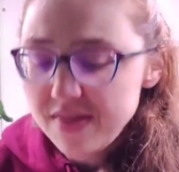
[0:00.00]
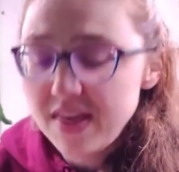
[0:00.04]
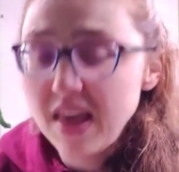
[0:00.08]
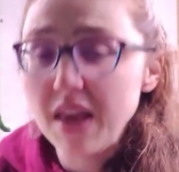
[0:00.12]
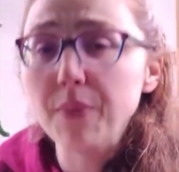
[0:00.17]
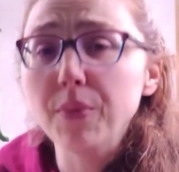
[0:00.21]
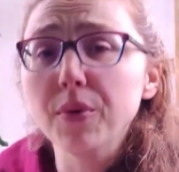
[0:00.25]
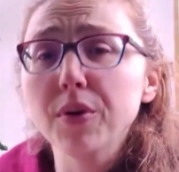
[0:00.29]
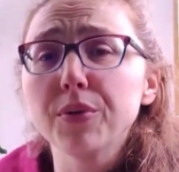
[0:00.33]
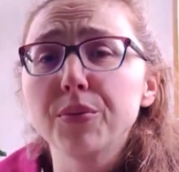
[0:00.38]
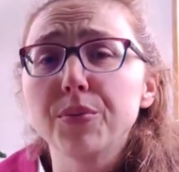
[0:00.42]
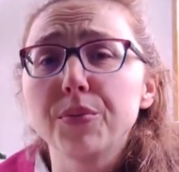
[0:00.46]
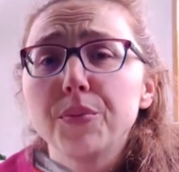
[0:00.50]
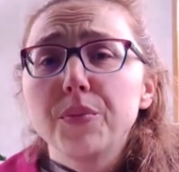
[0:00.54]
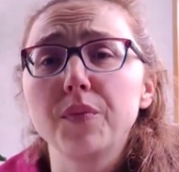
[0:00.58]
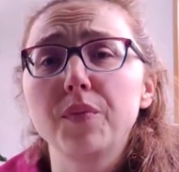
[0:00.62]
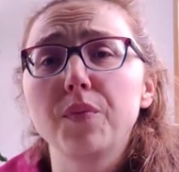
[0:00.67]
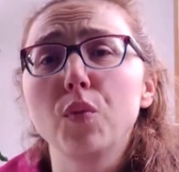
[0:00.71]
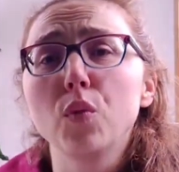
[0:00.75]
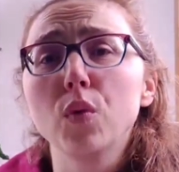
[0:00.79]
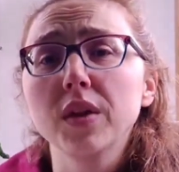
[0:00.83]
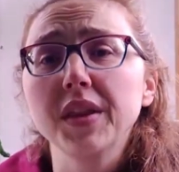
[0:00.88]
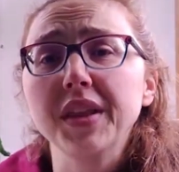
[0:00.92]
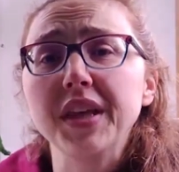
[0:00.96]
They were
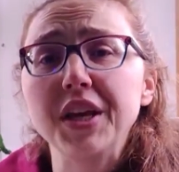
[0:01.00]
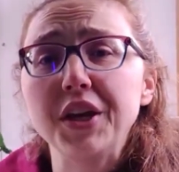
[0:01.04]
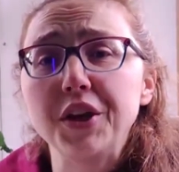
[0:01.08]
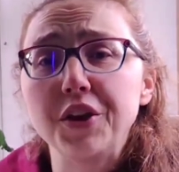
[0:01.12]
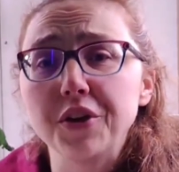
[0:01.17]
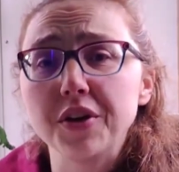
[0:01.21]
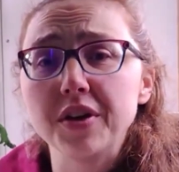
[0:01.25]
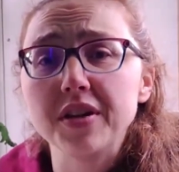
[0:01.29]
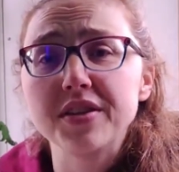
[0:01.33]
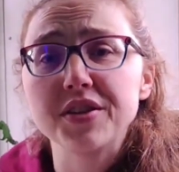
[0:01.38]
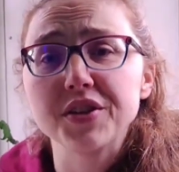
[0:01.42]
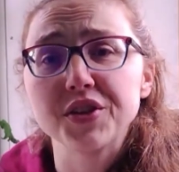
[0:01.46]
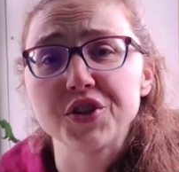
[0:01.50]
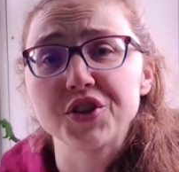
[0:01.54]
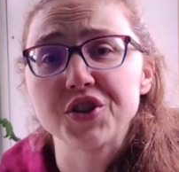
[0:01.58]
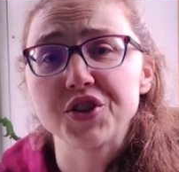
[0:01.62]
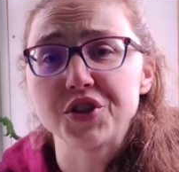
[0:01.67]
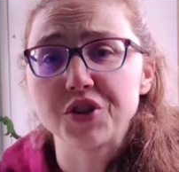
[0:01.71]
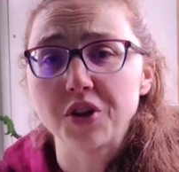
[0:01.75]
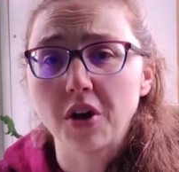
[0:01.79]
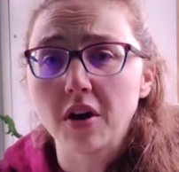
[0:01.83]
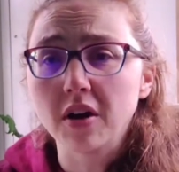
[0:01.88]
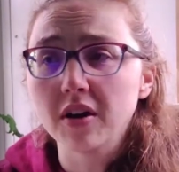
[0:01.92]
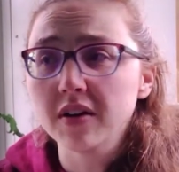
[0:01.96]
really good to
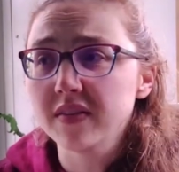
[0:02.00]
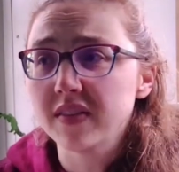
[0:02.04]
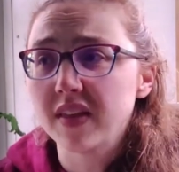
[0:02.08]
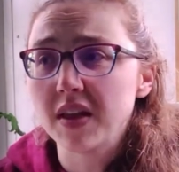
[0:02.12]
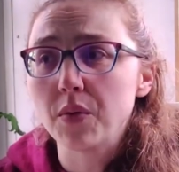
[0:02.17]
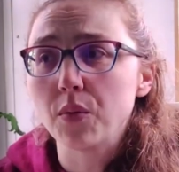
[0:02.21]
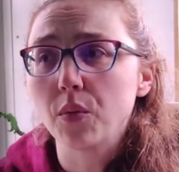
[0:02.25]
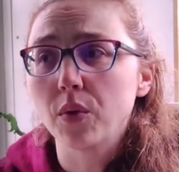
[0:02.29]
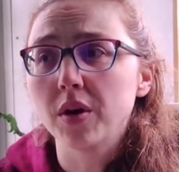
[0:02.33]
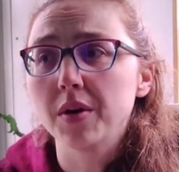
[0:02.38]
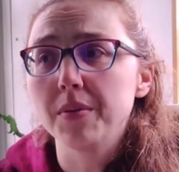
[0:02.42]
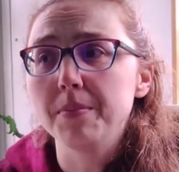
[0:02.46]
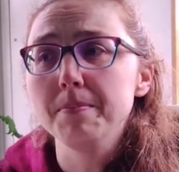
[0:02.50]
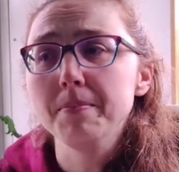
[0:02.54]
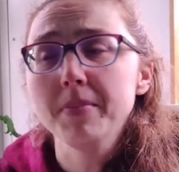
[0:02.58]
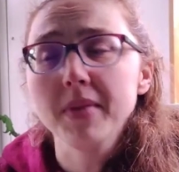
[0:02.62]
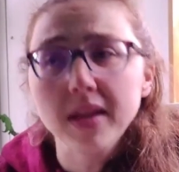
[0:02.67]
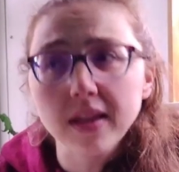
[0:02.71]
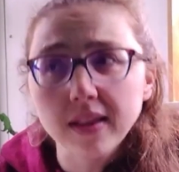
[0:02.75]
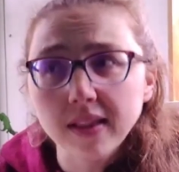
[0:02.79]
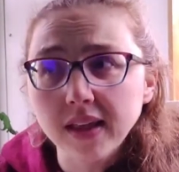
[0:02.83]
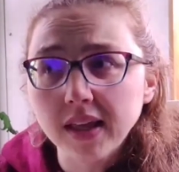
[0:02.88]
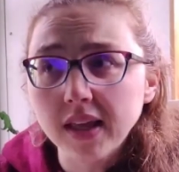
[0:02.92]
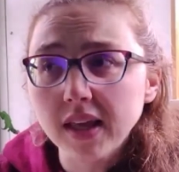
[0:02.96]
start. They weren't
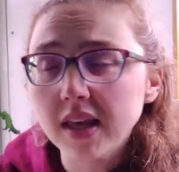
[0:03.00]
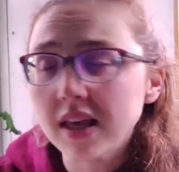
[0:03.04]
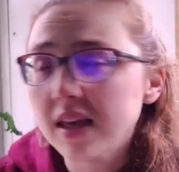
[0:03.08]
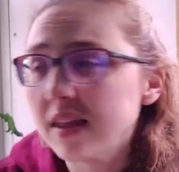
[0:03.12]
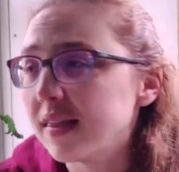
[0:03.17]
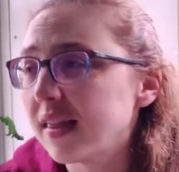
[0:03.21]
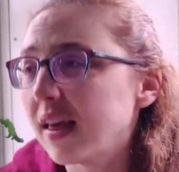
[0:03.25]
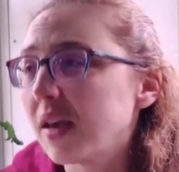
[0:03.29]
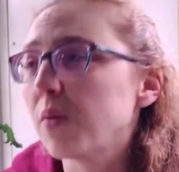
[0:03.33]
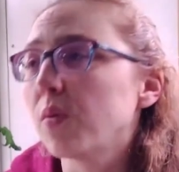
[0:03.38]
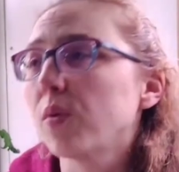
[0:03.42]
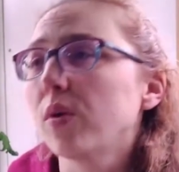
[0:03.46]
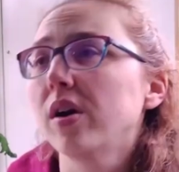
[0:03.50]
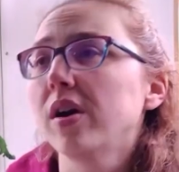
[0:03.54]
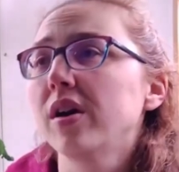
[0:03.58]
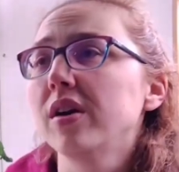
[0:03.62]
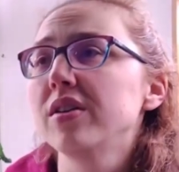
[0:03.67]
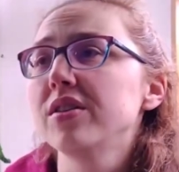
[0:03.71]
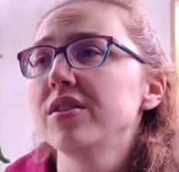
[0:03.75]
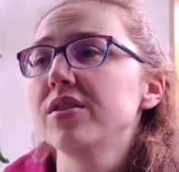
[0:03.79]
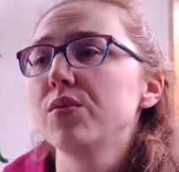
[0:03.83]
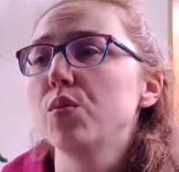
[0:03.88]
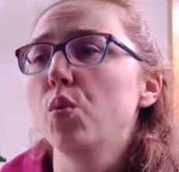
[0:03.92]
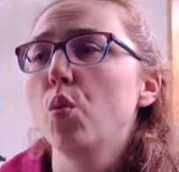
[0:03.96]
mealy, they
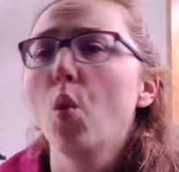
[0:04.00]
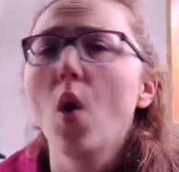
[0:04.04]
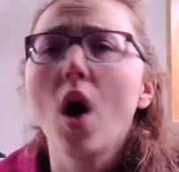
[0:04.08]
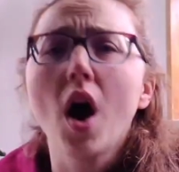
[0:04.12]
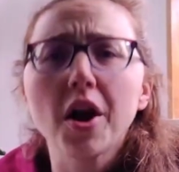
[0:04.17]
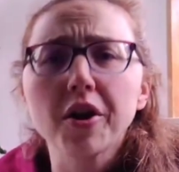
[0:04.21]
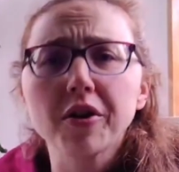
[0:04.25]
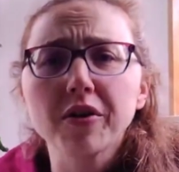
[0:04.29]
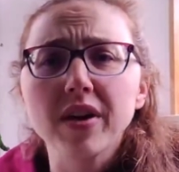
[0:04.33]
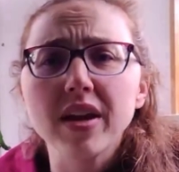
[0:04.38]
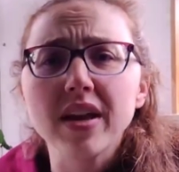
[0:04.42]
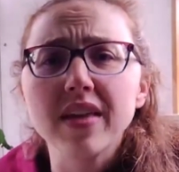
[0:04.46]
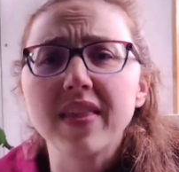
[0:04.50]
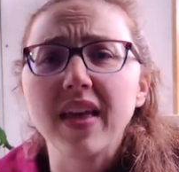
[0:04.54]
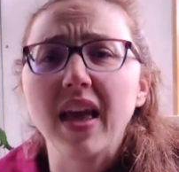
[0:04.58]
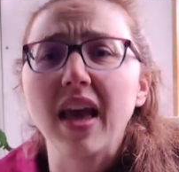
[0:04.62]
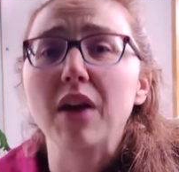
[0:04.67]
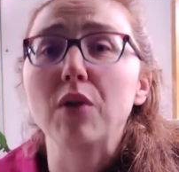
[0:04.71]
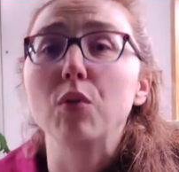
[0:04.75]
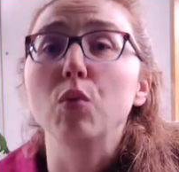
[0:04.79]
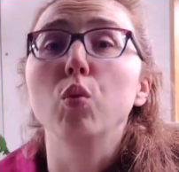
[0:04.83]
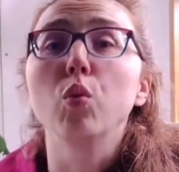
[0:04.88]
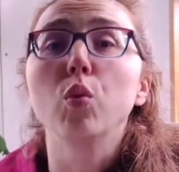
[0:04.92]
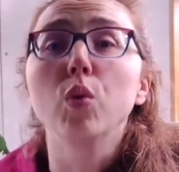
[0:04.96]
weren't watery, they
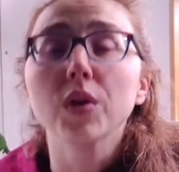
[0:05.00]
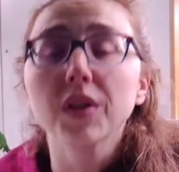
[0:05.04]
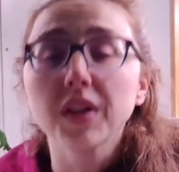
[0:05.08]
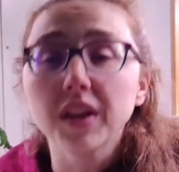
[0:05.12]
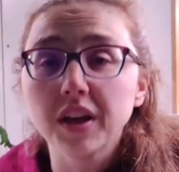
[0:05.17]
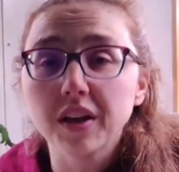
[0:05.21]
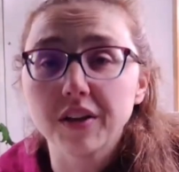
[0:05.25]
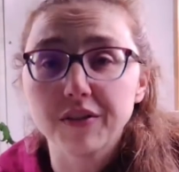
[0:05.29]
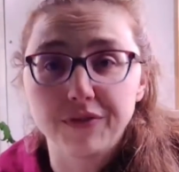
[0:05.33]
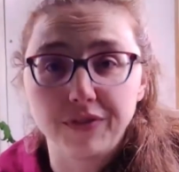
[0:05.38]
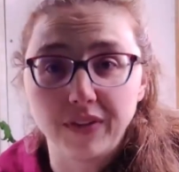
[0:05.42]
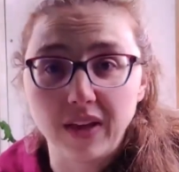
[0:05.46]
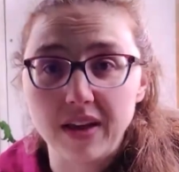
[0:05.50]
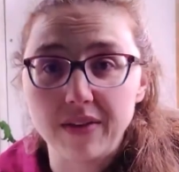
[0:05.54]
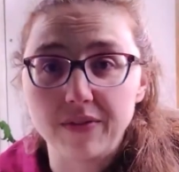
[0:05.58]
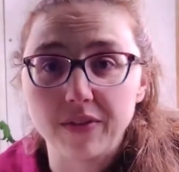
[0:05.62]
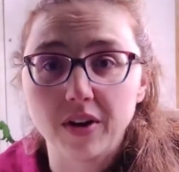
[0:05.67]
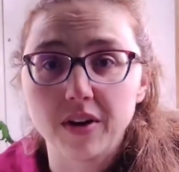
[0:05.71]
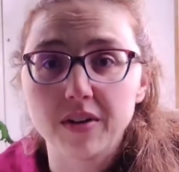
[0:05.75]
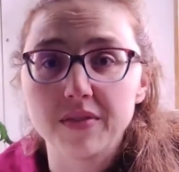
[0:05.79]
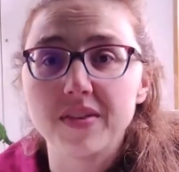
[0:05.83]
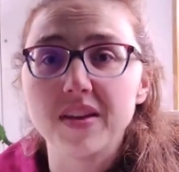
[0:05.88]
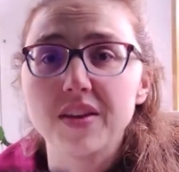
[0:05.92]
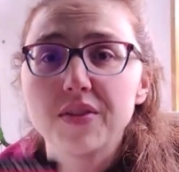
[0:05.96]
had really good
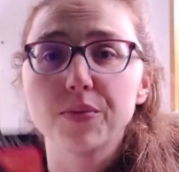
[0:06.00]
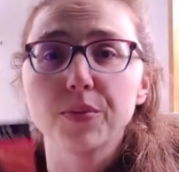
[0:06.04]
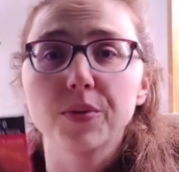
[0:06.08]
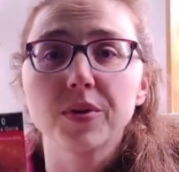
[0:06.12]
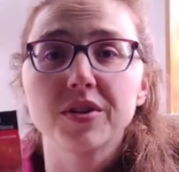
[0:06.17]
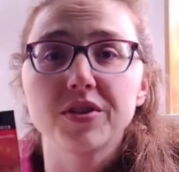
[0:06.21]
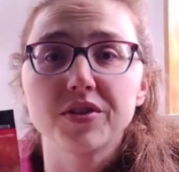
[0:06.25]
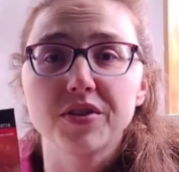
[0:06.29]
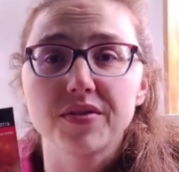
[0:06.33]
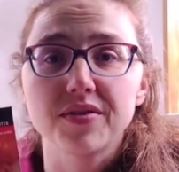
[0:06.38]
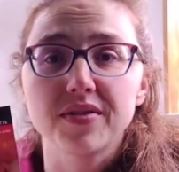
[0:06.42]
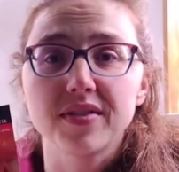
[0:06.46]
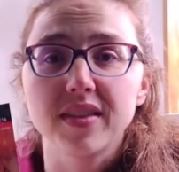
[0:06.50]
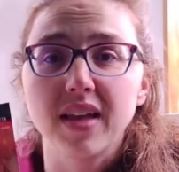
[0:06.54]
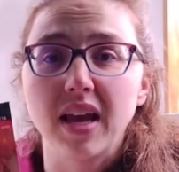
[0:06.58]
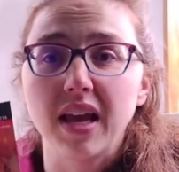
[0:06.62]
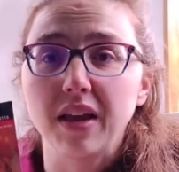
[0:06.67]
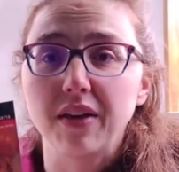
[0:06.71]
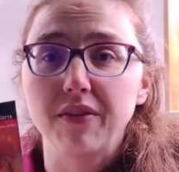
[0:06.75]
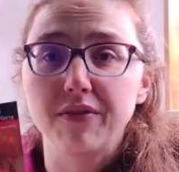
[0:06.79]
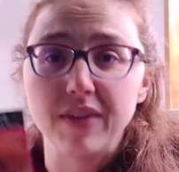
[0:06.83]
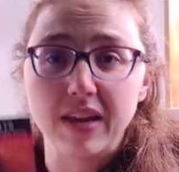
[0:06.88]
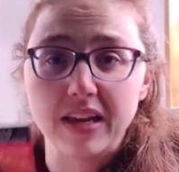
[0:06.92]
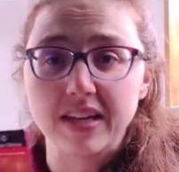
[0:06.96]
flavor. These were just
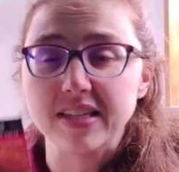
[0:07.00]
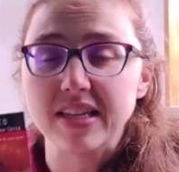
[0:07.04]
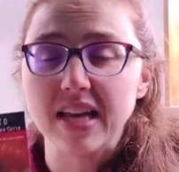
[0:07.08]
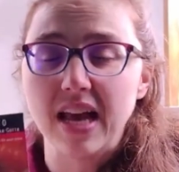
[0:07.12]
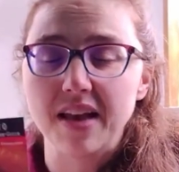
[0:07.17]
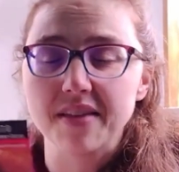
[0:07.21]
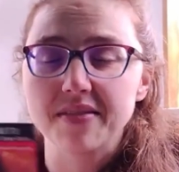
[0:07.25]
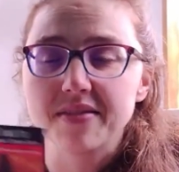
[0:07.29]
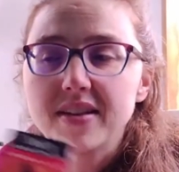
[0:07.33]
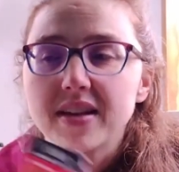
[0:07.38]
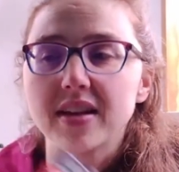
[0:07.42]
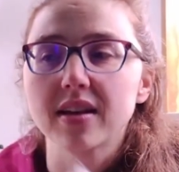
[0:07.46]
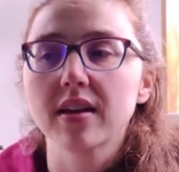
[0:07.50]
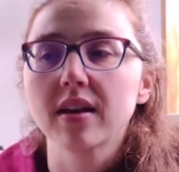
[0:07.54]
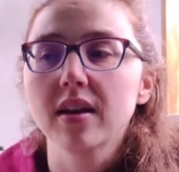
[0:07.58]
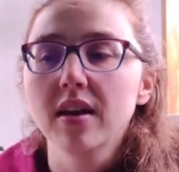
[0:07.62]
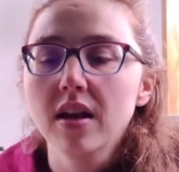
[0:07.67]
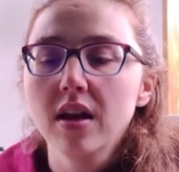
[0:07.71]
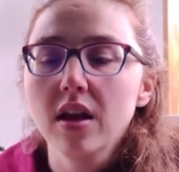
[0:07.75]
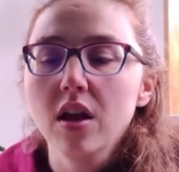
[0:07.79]
like fantastic.